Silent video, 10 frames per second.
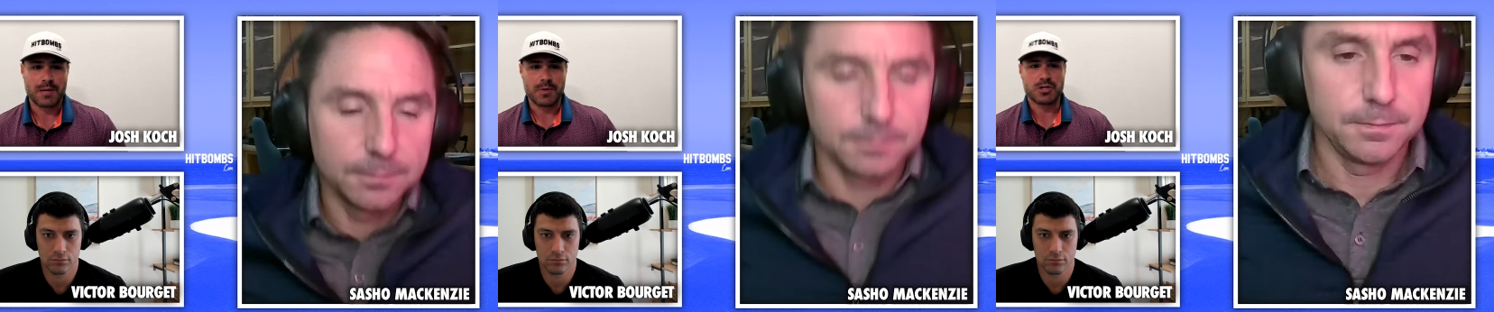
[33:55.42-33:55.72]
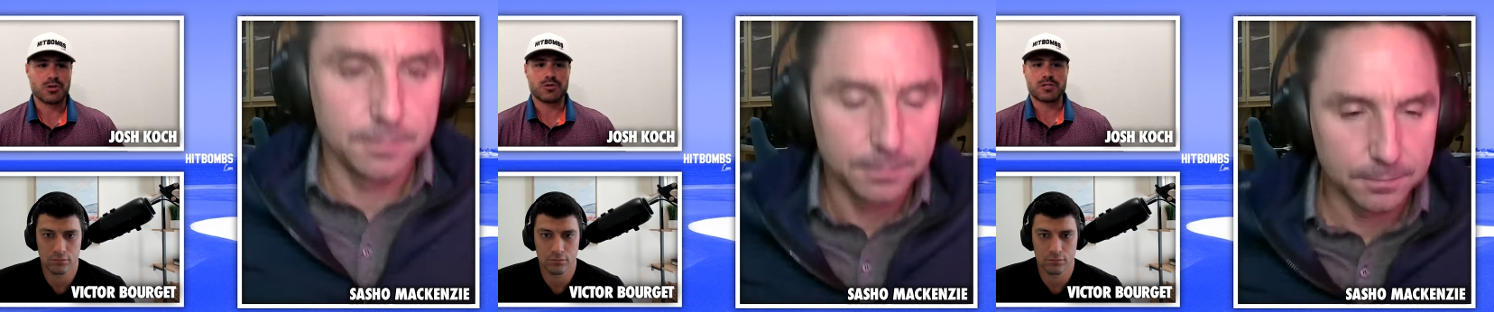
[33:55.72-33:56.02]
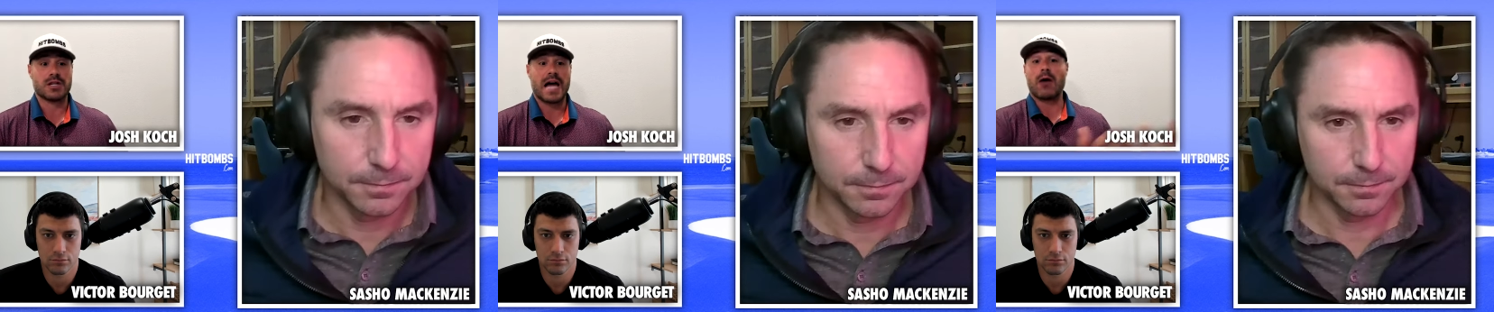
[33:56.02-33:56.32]
Speaker 1: and I'm gonna
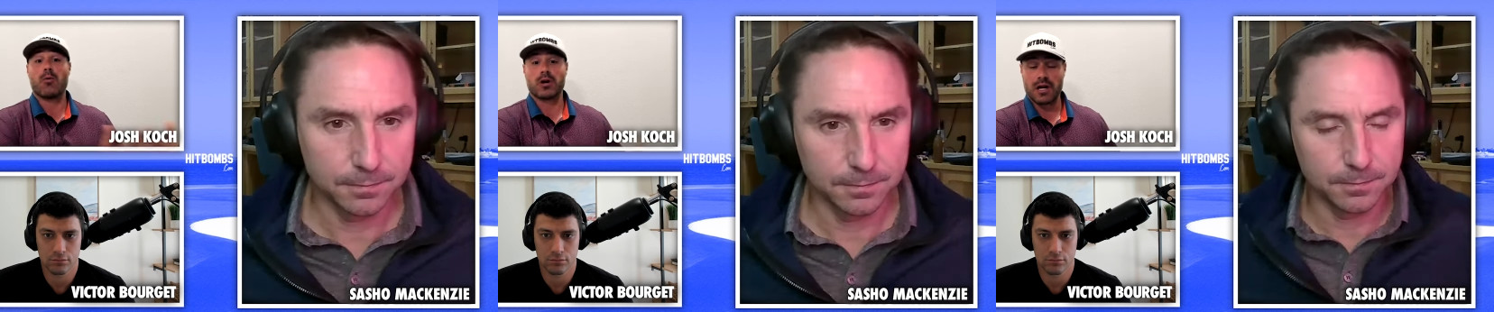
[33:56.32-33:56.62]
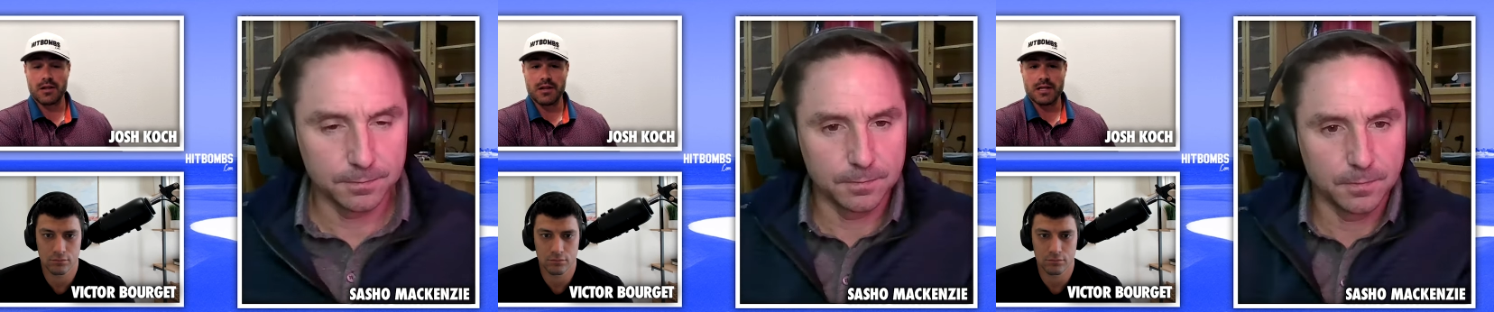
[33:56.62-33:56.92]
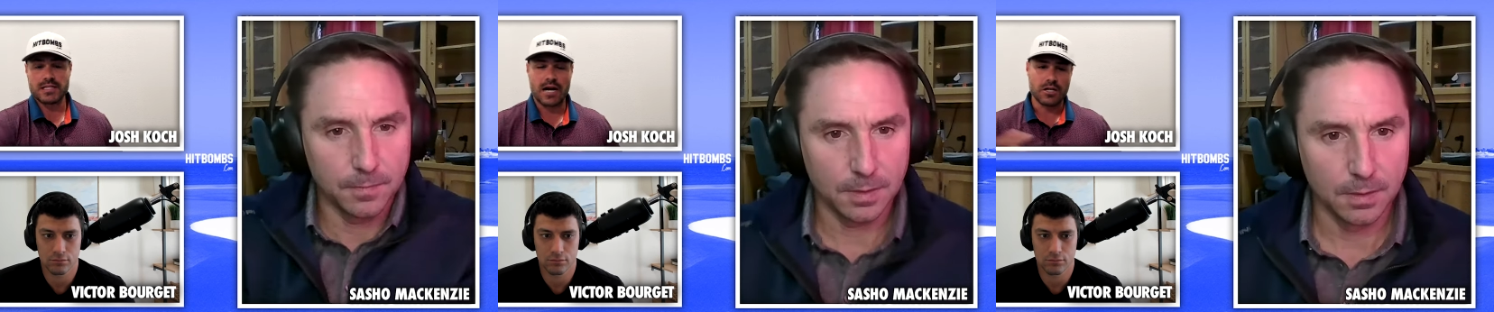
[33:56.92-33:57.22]
choose to not work on
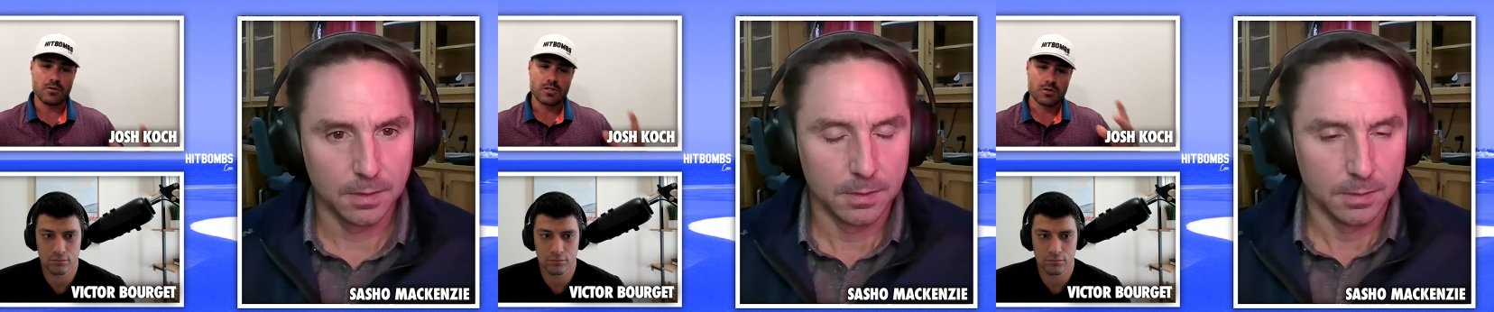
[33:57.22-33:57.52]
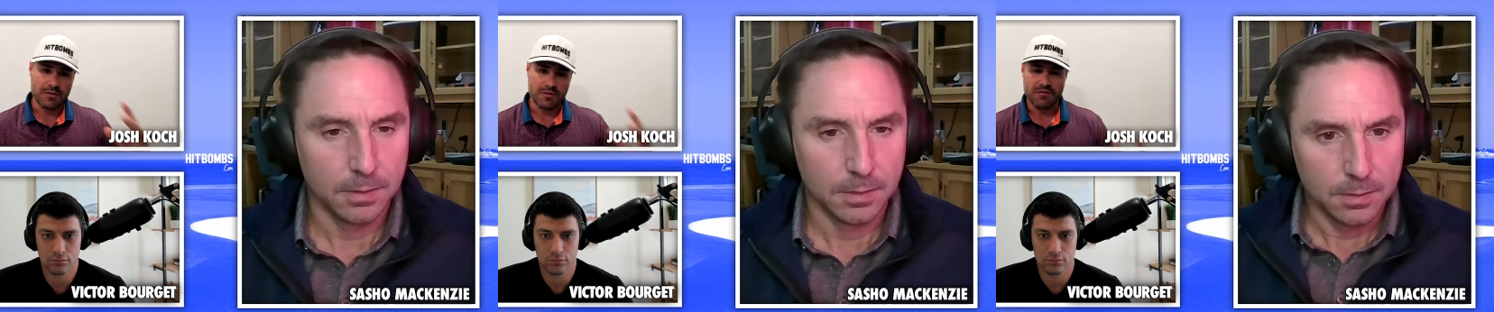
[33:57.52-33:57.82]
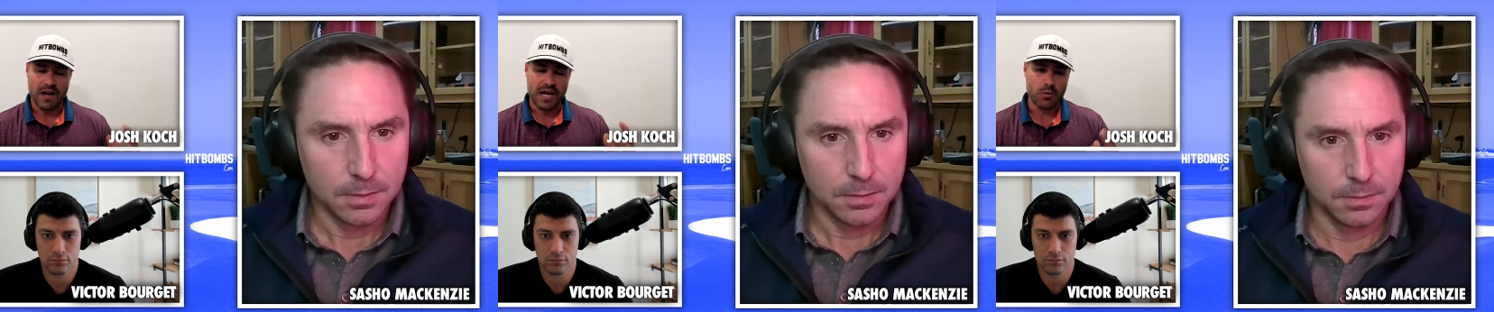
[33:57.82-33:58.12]
this. How do you sort of
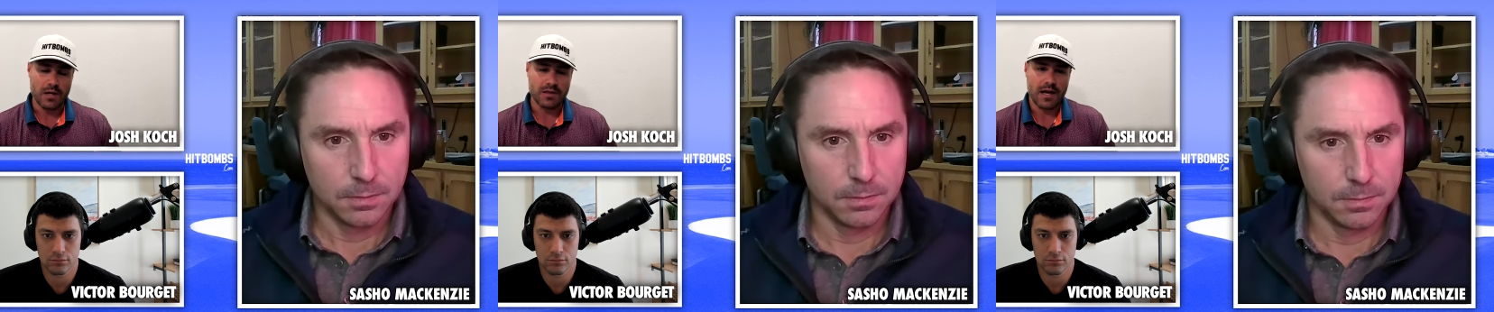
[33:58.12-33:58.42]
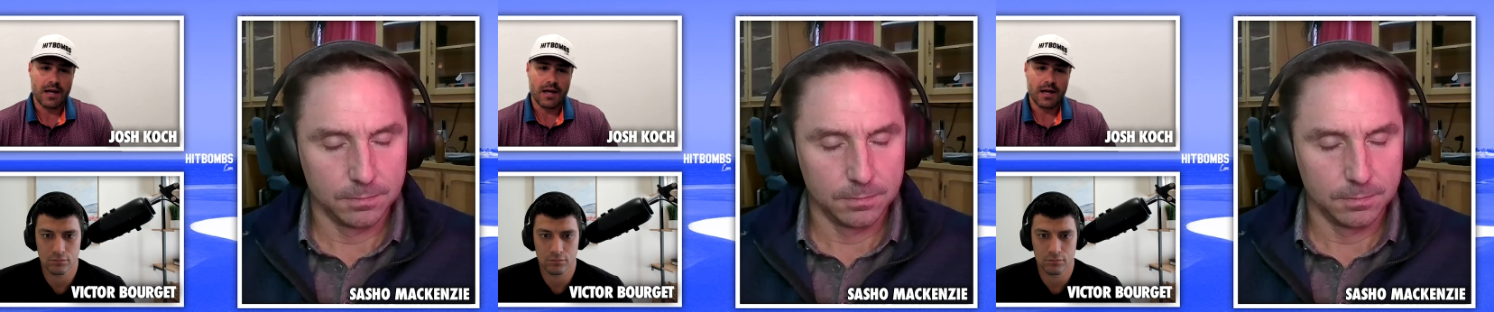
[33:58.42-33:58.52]
evaluate